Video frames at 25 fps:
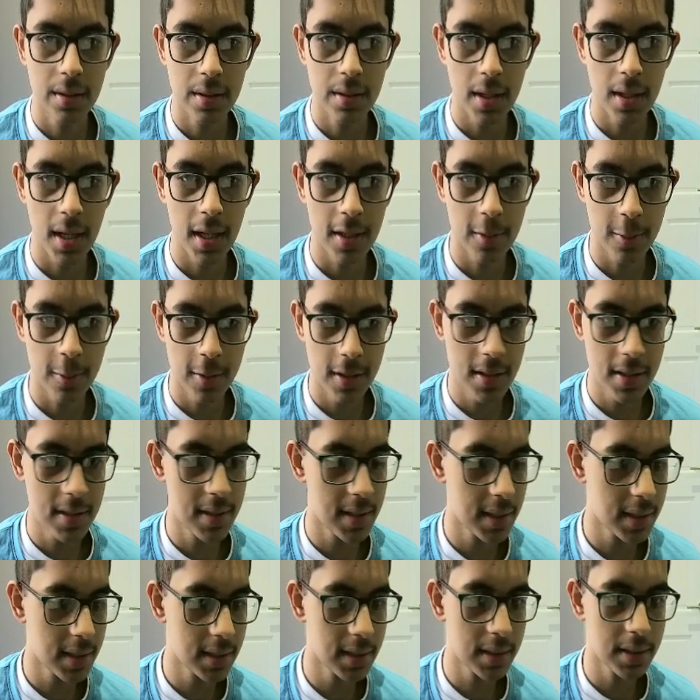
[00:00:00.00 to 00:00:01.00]
And we can
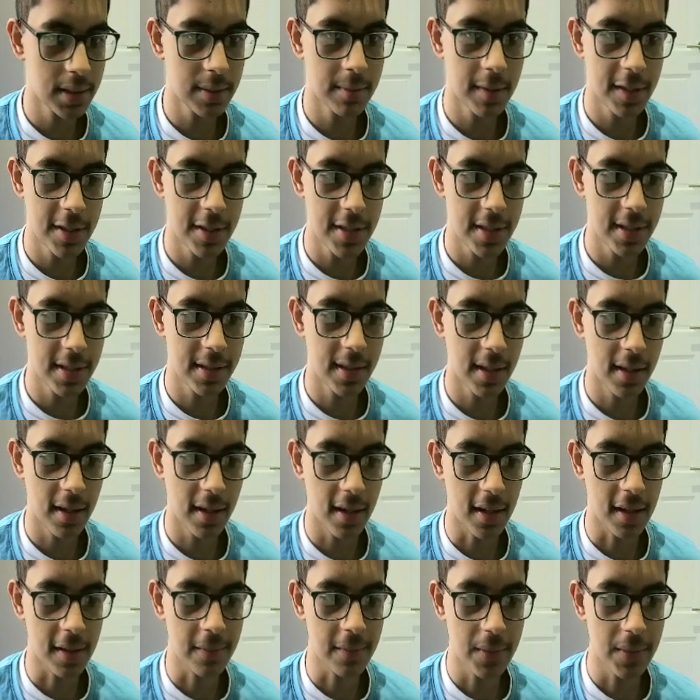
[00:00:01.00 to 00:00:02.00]
see it does match
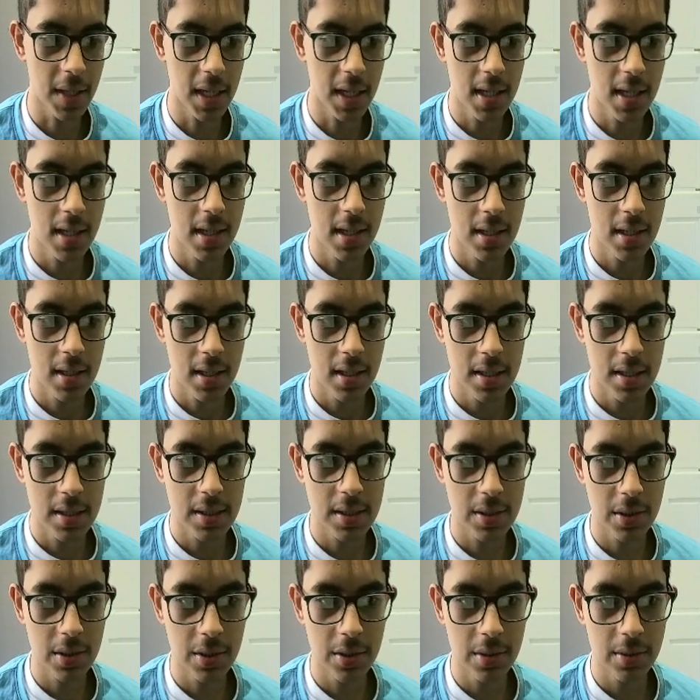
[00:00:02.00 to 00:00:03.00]
exactly.
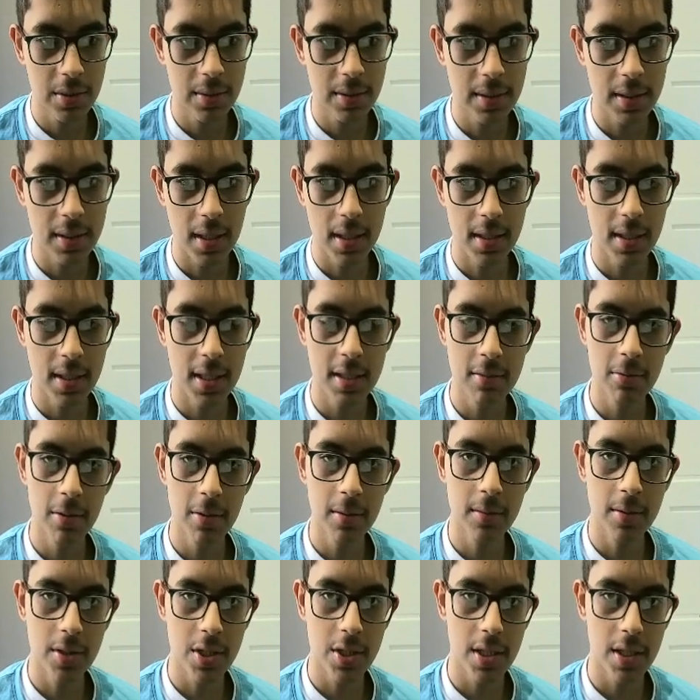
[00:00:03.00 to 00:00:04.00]
So that's
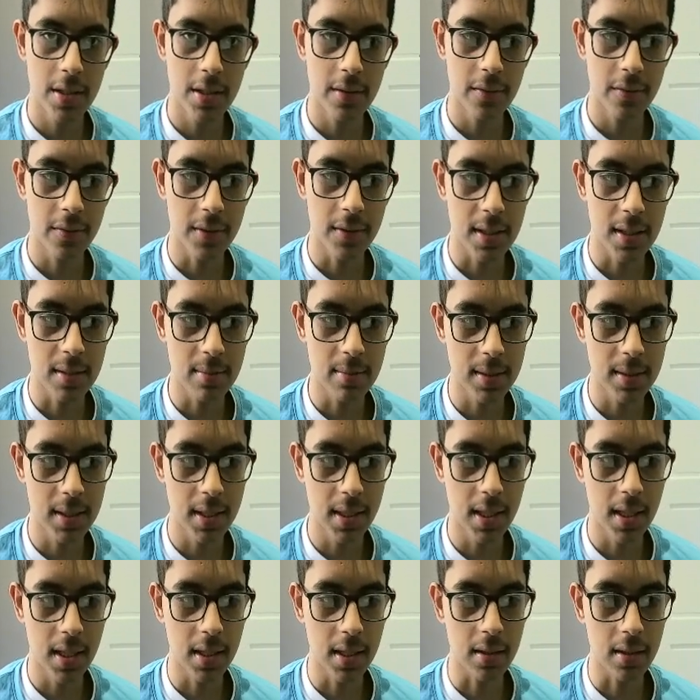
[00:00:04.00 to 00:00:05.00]
pretty much it for this
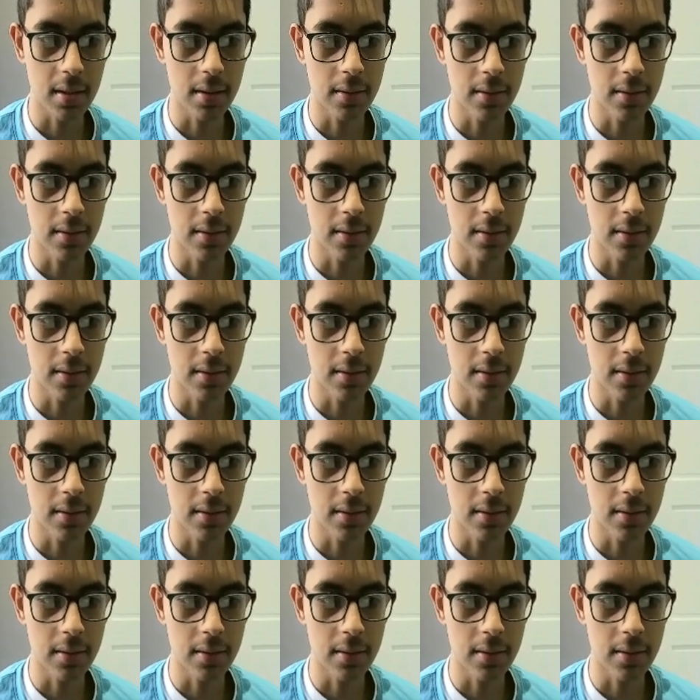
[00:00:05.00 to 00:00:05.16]
particular